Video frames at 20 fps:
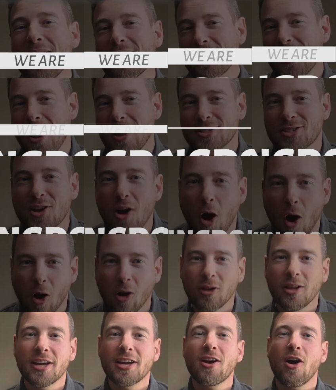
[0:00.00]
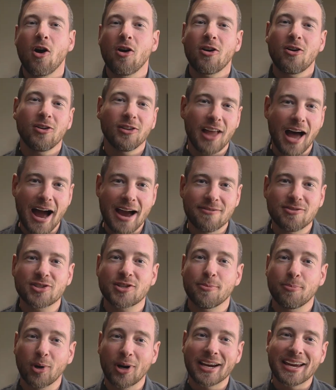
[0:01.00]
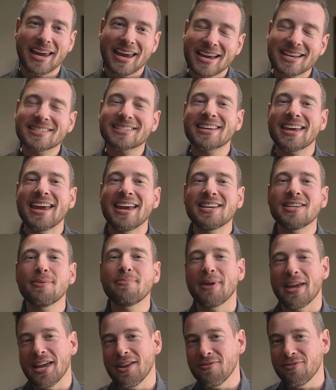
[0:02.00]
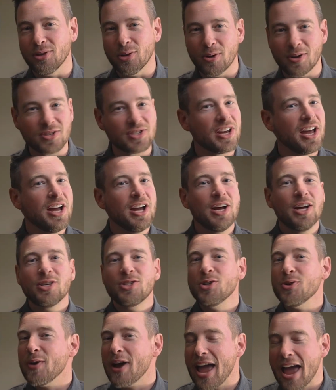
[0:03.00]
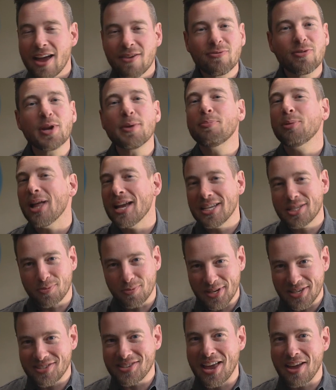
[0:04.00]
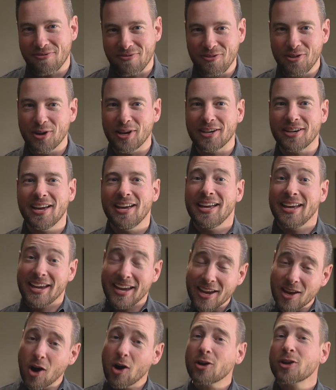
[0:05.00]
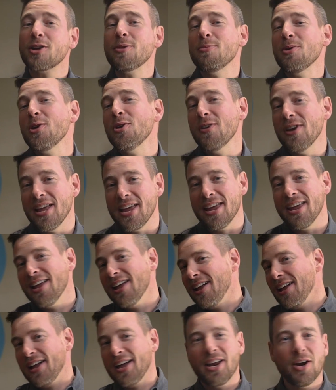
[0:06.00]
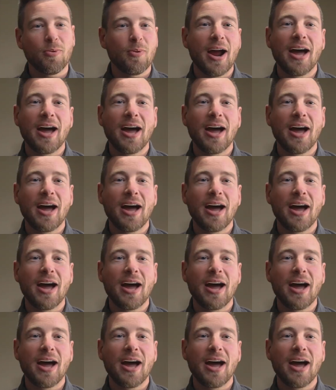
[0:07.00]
about God's calling on our lives to bring His kingdom influence to every place we set foot in our community and